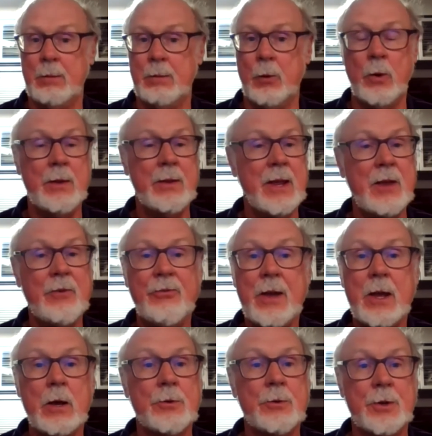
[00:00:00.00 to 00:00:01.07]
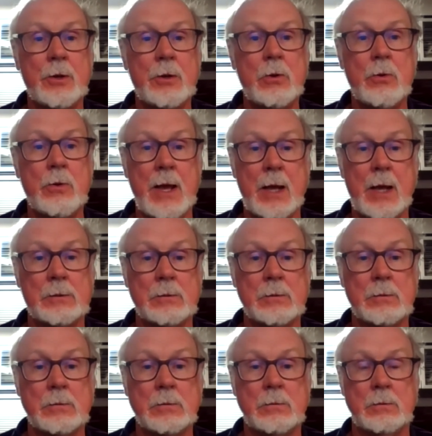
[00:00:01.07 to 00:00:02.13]
But when they failed to do that,
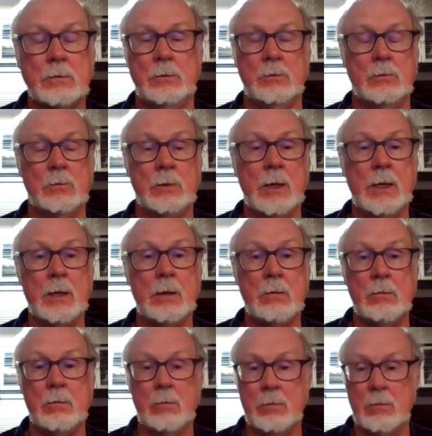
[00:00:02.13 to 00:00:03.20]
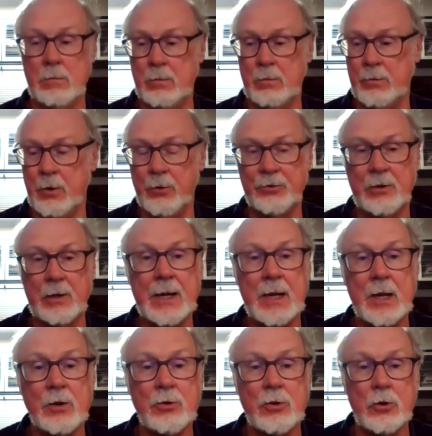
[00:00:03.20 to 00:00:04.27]
when those
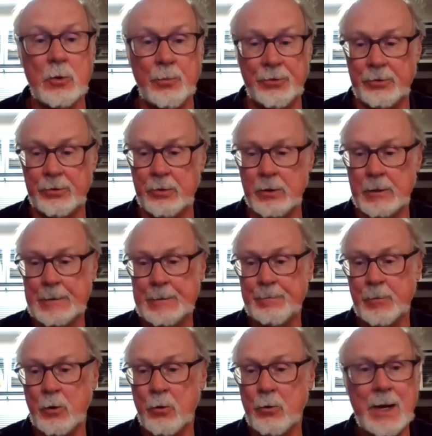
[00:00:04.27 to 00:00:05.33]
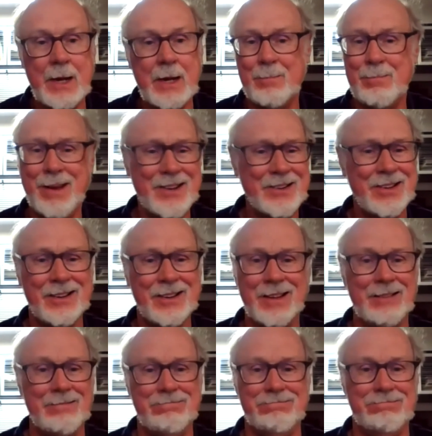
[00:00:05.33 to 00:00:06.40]
leading troops created
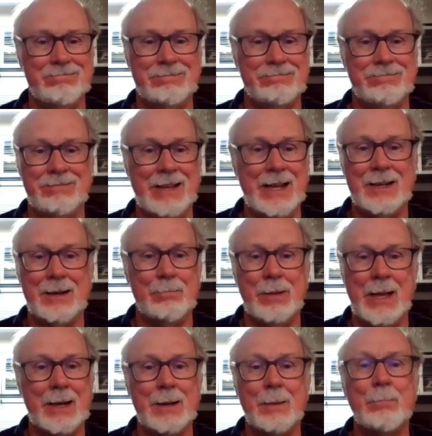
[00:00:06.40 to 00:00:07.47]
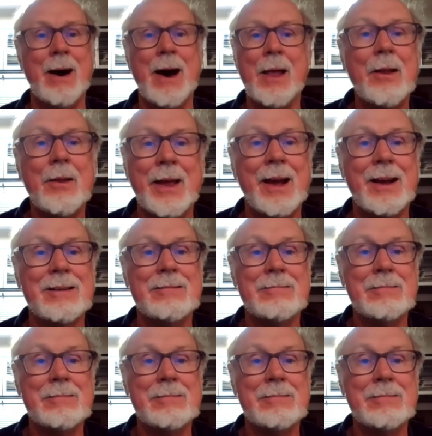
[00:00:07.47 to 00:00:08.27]
basically like a bottleneck,